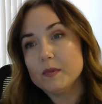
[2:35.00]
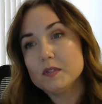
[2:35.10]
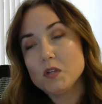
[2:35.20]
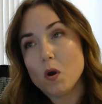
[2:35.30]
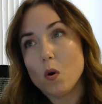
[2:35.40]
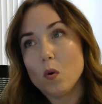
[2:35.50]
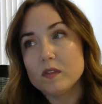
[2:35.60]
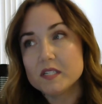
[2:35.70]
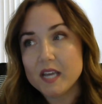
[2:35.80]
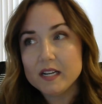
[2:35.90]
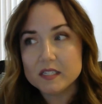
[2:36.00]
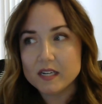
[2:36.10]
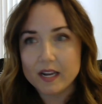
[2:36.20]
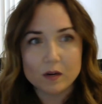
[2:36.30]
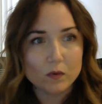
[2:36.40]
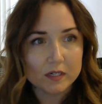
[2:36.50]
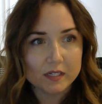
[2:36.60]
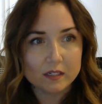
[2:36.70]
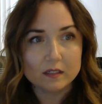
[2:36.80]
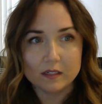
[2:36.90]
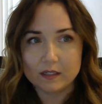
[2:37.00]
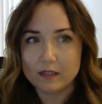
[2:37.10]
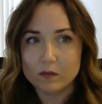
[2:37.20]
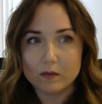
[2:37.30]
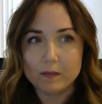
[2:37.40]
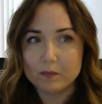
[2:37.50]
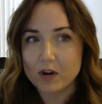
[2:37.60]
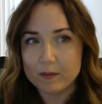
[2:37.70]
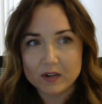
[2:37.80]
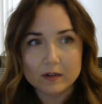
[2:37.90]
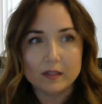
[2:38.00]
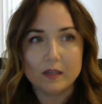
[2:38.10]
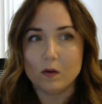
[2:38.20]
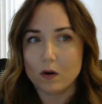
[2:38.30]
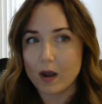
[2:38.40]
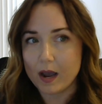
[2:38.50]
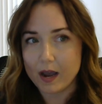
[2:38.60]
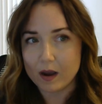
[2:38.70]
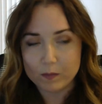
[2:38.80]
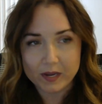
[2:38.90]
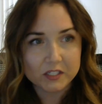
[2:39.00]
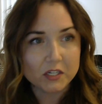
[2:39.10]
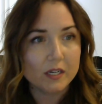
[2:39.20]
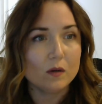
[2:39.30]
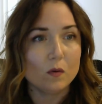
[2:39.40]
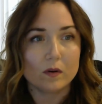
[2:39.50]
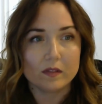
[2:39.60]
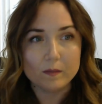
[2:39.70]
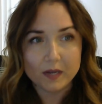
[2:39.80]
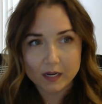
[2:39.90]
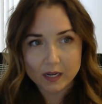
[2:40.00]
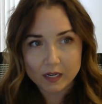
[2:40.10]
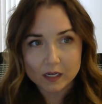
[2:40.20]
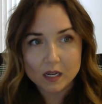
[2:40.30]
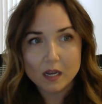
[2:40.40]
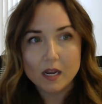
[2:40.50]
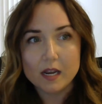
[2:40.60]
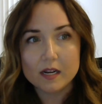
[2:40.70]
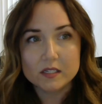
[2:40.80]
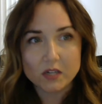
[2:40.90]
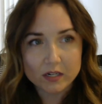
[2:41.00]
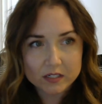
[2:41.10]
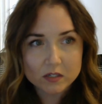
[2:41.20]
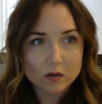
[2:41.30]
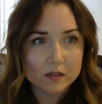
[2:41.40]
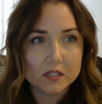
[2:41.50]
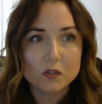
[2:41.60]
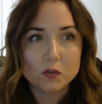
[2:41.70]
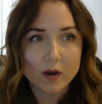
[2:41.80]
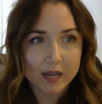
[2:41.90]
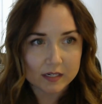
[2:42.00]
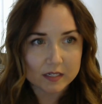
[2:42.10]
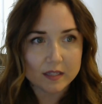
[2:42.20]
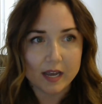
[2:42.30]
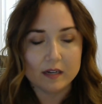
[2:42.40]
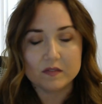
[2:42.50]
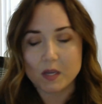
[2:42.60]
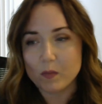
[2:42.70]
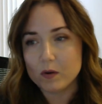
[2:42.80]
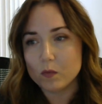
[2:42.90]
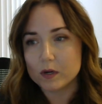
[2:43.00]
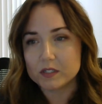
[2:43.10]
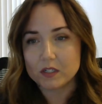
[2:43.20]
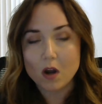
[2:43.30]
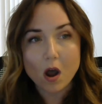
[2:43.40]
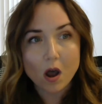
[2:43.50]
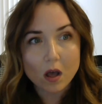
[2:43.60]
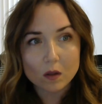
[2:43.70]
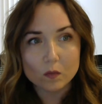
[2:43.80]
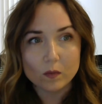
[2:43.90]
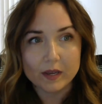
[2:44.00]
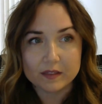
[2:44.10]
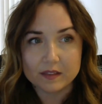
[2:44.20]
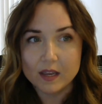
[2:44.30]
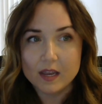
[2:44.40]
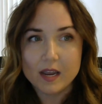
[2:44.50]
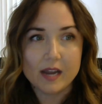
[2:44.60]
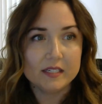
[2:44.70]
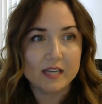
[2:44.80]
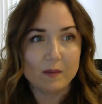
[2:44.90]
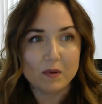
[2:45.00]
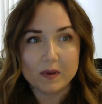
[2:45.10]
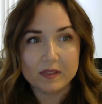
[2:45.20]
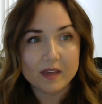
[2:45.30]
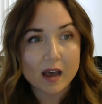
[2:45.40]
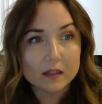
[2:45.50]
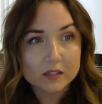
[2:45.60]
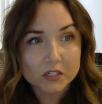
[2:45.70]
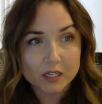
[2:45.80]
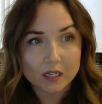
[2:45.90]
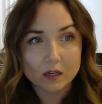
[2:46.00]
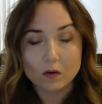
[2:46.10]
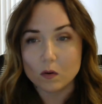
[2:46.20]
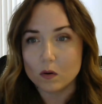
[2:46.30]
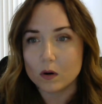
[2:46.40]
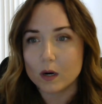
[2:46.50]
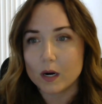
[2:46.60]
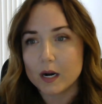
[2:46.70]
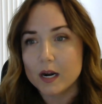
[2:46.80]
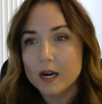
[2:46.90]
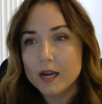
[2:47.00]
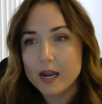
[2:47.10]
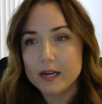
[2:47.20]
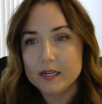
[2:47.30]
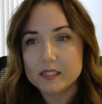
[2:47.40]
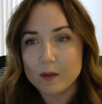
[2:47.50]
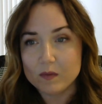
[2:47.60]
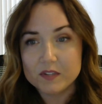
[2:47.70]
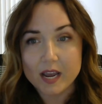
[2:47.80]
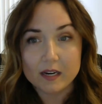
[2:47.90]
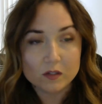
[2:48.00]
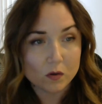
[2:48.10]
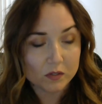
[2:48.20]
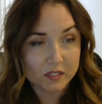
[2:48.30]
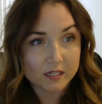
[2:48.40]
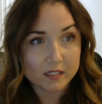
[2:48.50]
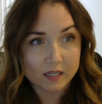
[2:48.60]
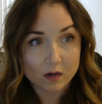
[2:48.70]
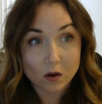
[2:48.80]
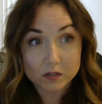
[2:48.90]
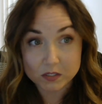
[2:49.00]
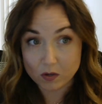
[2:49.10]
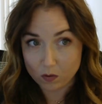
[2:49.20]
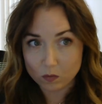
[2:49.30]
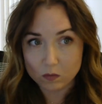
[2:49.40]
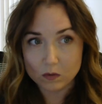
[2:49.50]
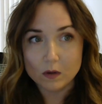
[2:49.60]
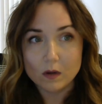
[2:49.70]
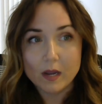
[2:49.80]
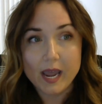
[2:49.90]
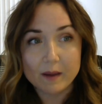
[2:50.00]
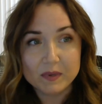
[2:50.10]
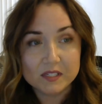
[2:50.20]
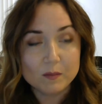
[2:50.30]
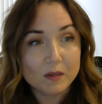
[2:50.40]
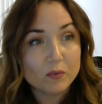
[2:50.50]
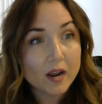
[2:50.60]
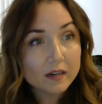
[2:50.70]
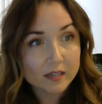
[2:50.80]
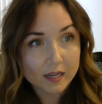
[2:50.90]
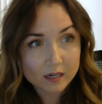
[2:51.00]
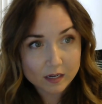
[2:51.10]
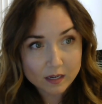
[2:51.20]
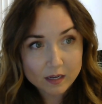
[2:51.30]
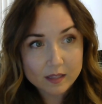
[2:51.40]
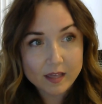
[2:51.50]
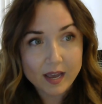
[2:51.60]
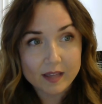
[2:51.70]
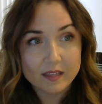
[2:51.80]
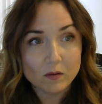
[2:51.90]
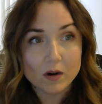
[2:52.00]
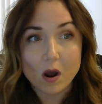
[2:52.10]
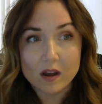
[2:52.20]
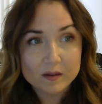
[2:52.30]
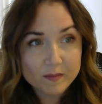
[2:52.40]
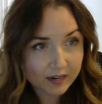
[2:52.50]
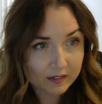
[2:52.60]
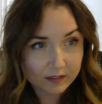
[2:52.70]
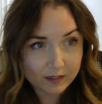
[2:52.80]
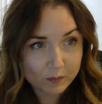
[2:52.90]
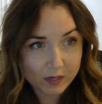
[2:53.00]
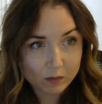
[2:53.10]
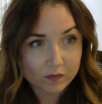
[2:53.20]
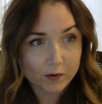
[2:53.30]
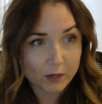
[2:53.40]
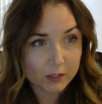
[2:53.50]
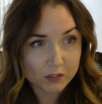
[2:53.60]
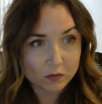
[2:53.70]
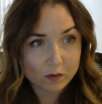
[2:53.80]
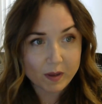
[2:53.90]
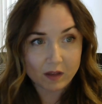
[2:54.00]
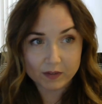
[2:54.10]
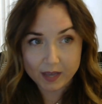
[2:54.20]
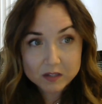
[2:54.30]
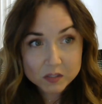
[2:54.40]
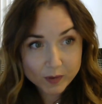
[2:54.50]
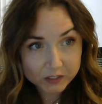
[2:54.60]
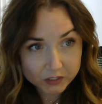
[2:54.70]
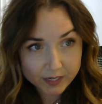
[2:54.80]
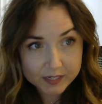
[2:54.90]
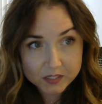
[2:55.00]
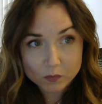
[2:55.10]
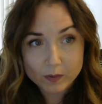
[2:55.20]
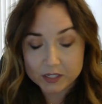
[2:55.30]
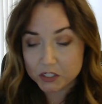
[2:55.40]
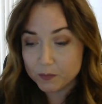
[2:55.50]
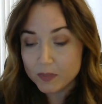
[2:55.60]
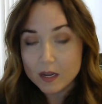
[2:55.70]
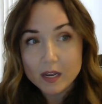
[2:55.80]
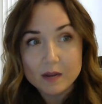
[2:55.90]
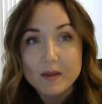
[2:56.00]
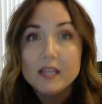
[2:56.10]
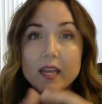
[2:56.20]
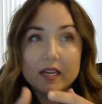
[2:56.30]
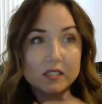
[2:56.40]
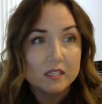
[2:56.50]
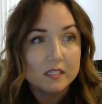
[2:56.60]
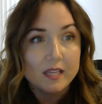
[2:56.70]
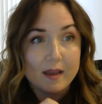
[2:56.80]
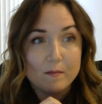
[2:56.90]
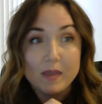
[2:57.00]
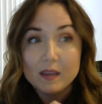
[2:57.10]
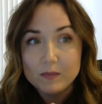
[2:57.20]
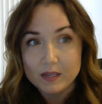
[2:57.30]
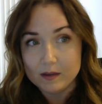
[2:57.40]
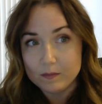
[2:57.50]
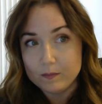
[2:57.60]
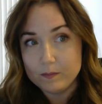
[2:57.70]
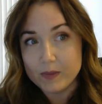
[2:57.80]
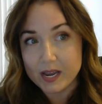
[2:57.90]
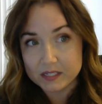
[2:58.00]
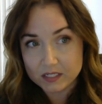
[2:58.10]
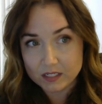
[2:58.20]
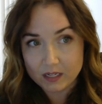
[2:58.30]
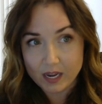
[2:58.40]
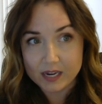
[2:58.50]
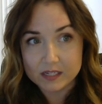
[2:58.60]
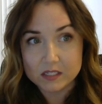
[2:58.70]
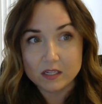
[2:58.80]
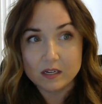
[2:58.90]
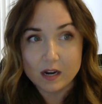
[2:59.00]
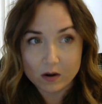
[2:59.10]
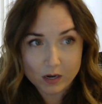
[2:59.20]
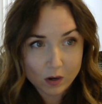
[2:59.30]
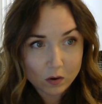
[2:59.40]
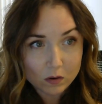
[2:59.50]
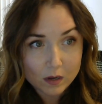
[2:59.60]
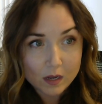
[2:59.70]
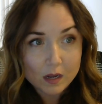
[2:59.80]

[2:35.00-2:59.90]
So the settings that I had worked in clinically were primarily outpatient orthopedic. And I started to notice a trend that if someone were to call with any type of pathology or any type of diagnosis and also happened to be pregnant, that they would automatically be referred to a pelvic health specialist, which in many cases that may be best case scenario.